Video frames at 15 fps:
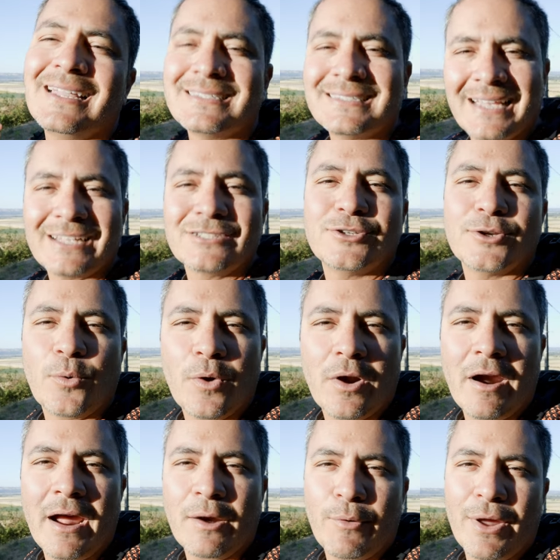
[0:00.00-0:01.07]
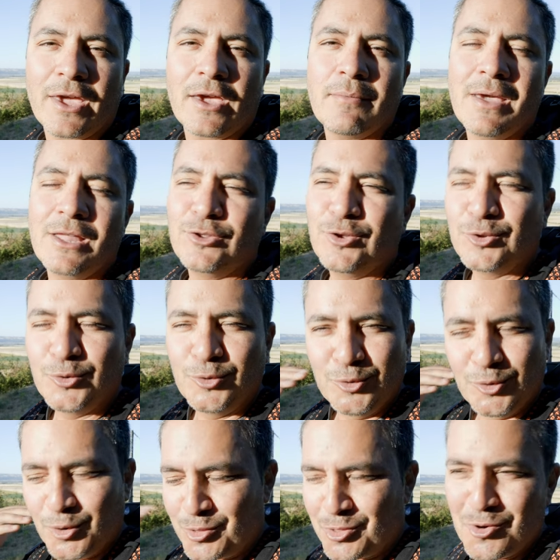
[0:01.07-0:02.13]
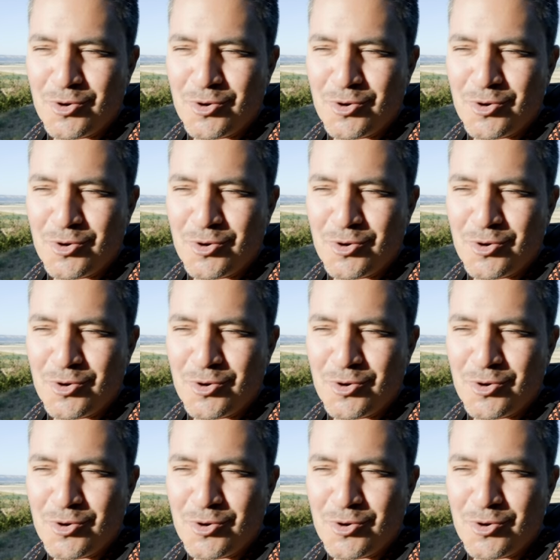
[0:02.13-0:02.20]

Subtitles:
is the section where I recommend you do your